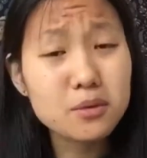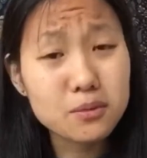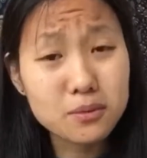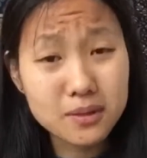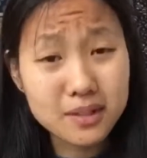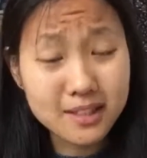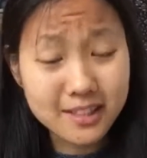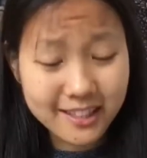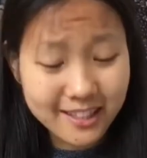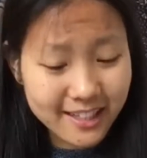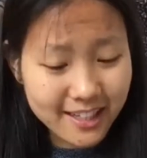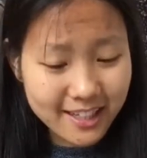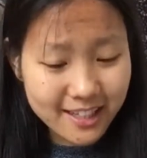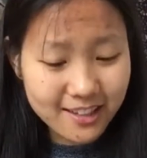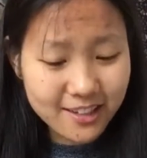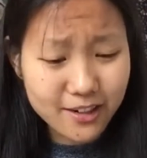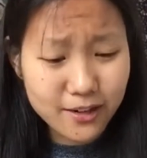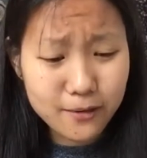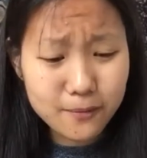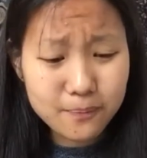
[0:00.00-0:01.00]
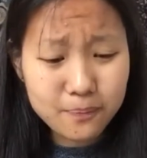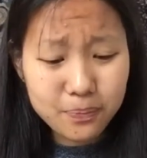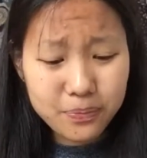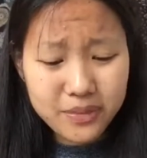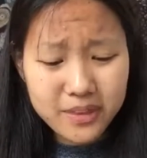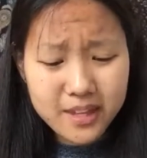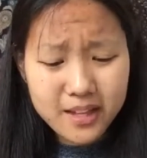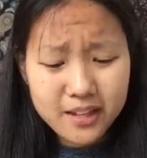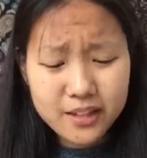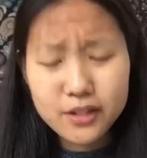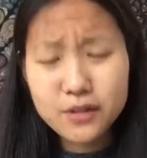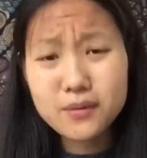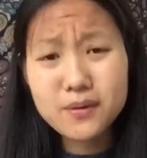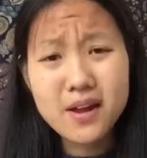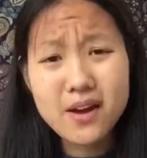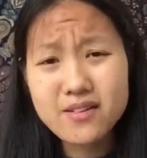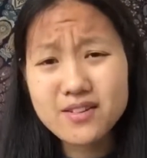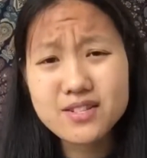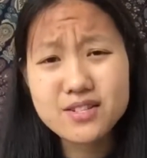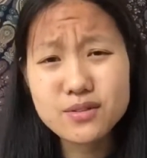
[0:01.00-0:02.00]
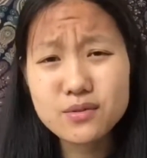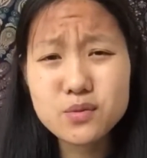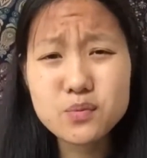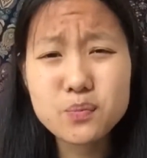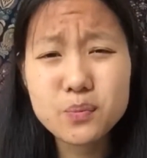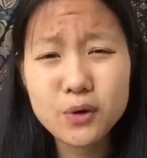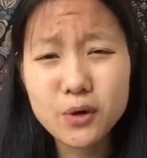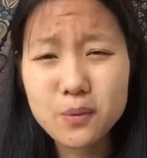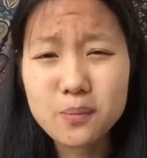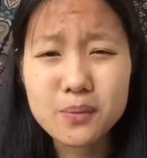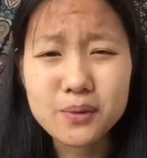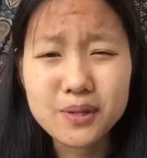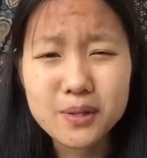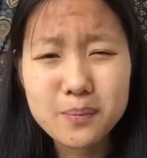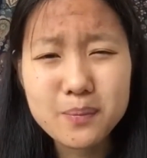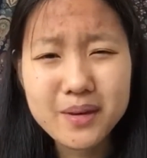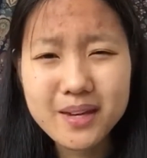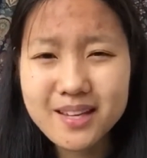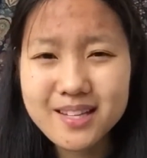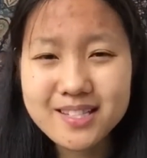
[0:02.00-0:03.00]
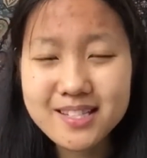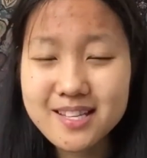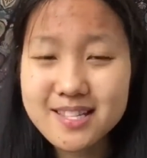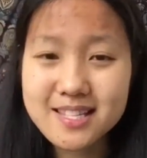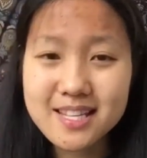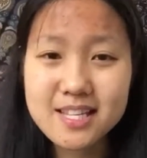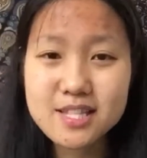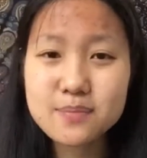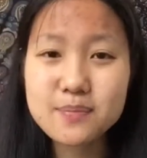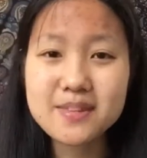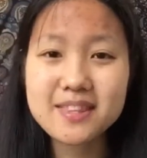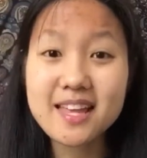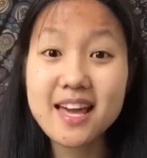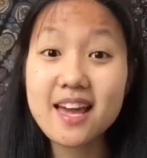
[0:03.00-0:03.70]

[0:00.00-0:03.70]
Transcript: But really, like, you know, you never see those purpley pink sunsets, but